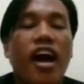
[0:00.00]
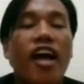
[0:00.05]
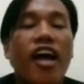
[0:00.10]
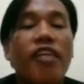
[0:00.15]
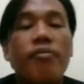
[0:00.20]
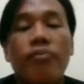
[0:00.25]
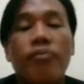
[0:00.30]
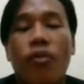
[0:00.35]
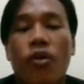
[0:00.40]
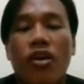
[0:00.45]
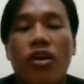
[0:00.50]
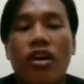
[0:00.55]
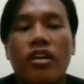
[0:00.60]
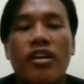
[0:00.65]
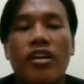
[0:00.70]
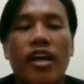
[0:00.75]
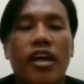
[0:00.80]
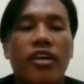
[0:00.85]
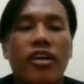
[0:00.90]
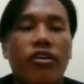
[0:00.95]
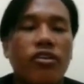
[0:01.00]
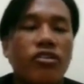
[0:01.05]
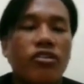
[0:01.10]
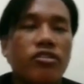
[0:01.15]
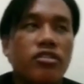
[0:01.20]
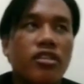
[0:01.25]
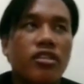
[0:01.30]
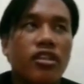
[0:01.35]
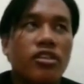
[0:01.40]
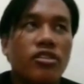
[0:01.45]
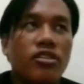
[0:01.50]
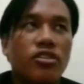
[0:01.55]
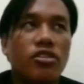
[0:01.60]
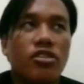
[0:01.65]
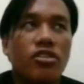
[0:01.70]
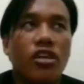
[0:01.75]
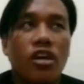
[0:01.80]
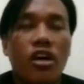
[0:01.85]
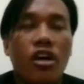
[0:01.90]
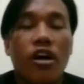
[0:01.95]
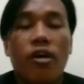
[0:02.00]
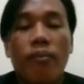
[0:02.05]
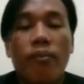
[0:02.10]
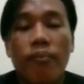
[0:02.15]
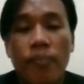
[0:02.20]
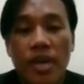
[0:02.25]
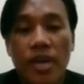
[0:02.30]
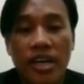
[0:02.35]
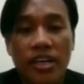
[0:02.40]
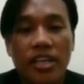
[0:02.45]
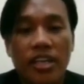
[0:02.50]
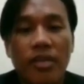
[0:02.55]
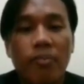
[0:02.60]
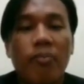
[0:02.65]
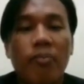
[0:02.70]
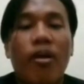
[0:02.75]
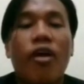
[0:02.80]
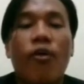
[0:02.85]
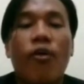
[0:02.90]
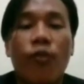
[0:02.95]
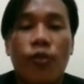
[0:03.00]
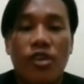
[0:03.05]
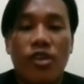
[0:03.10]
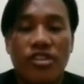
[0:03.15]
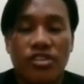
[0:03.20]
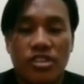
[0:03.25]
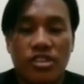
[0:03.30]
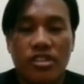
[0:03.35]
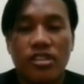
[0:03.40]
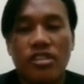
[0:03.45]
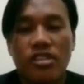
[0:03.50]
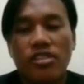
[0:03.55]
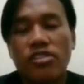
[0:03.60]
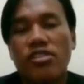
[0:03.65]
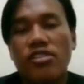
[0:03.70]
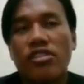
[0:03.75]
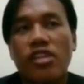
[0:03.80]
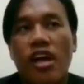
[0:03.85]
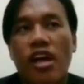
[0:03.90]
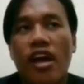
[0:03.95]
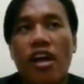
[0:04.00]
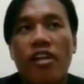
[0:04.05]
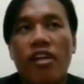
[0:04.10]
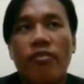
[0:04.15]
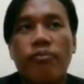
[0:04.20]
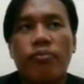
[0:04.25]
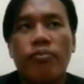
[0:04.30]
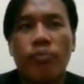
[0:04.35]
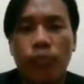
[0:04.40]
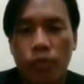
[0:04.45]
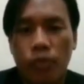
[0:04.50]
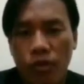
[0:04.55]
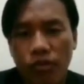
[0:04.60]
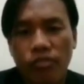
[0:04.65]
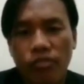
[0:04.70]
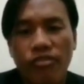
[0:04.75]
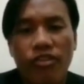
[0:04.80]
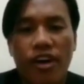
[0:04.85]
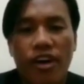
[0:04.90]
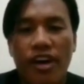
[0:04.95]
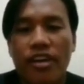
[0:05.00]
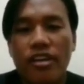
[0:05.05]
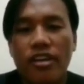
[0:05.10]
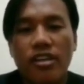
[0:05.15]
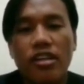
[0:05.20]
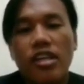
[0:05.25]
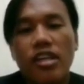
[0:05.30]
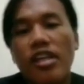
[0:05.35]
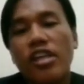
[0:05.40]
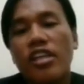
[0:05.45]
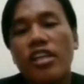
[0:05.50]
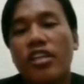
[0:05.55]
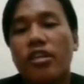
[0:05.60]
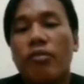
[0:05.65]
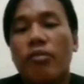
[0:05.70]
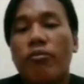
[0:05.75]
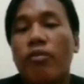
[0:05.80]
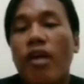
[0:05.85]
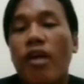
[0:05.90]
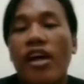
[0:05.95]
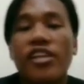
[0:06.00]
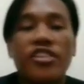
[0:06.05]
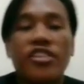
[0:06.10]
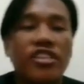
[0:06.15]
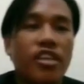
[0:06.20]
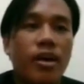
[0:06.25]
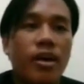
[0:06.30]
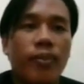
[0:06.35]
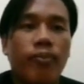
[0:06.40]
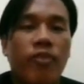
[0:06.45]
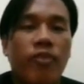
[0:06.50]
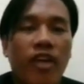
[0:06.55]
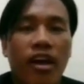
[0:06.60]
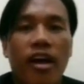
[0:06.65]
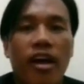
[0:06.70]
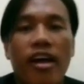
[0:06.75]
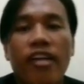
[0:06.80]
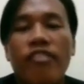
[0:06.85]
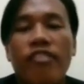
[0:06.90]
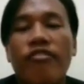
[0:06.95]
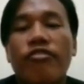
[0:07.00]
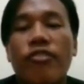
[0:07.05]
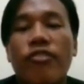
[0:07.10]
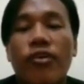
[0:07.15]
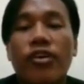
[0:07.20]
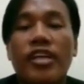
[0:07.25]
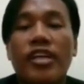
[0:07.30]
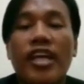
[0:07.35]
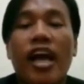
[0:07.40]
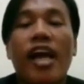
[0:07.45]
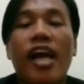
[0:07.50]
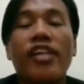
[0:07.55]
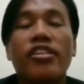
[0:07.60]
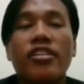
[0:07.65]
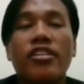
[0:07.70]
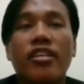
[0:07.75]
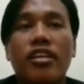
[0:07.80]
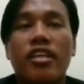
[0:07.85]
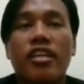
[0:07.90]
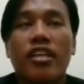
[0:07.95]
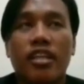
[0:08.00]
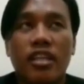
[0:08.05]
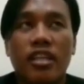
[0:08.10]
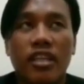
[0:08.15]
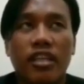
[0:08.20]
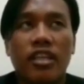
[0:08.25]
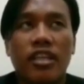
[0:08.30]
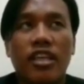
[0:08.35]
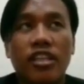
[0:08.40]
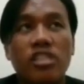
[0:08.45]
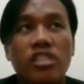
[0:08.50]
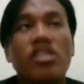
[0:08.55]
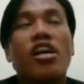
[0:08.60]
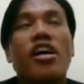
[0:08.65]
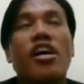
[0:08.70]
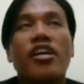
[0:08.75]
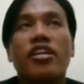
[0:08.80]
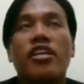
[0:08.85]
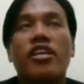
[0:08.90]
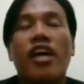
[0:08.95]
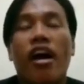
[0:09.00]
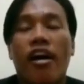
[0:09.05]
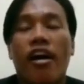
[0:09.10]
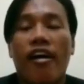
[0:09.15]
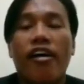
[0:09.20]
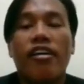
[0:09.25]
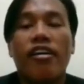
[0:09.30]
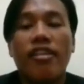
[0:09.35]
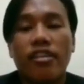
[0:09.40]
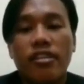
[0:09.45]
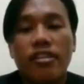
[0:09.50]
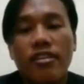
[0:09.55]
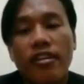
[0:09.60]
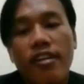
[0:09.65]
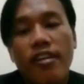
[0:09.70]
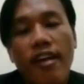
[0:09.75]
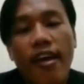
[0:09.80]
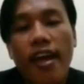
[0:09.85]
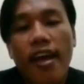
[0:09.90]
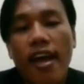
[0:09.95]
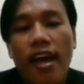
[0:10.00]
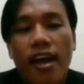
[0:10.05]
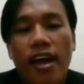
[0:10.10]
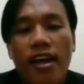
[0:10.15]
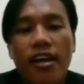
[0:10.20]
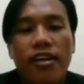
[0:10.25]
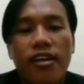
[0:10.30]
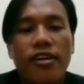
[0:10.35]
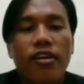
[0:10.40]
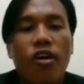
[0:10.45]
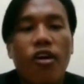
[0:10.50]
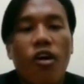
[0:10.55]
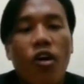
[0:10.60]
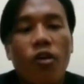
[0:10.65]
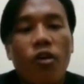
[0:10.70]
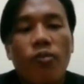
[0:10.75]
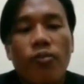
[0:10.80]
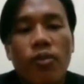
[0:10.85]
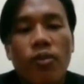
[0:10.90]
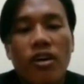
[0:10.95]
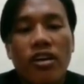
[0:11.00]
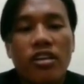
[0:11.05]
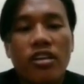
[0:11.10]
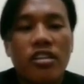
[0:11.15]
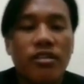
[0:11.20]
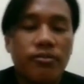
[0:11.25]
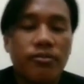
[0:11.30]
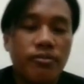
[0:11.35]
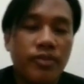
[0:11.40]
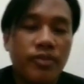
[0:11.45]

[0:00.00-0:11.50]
eyeball that contains many blood vessels and provide the blood supply for the entire eye. And opaque